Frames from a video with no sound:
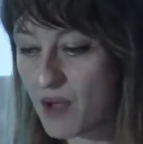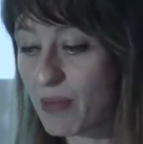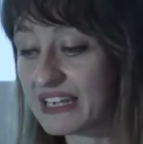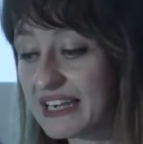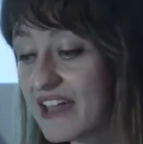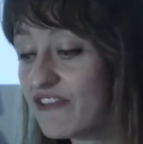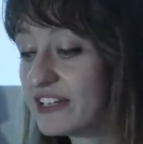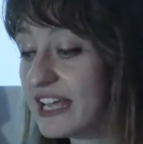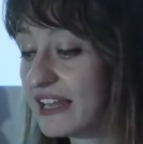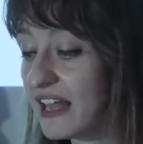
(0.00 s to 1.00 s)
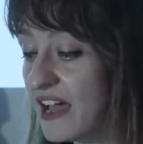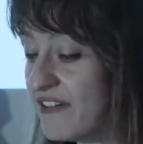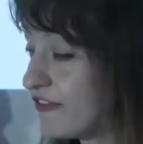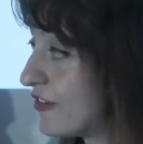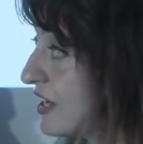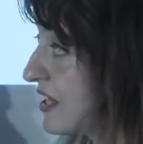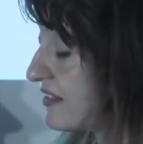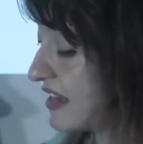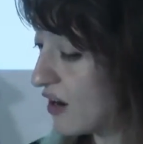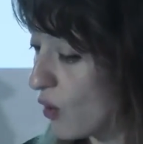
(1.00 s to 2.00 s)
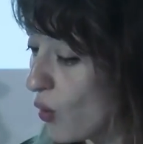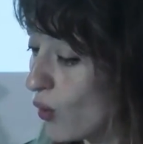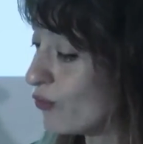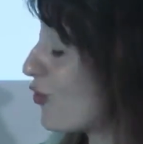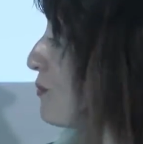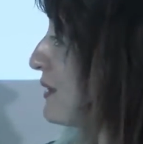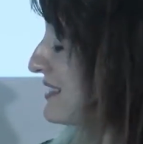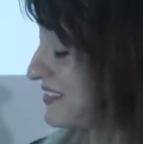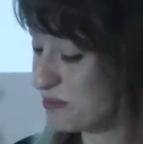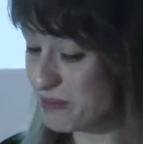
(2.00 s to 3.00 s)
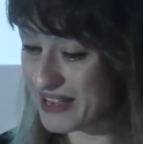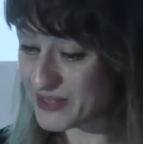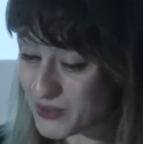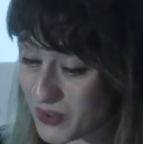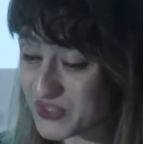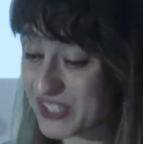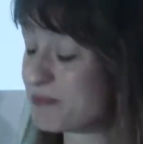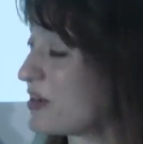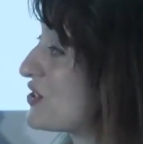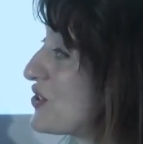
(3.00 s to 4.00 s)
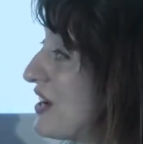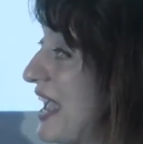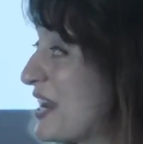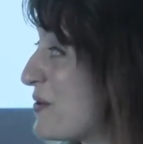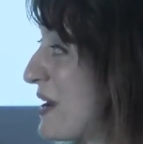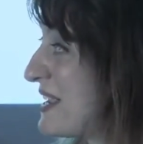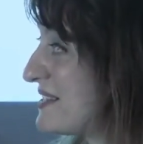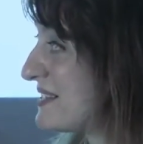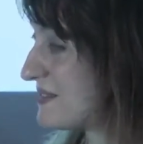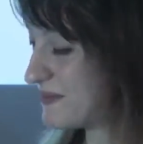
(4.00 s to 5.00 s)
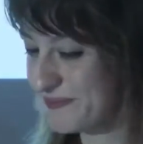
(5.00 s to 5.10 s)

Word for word: But in everyday life, they're all forbidden by social pressure anyways.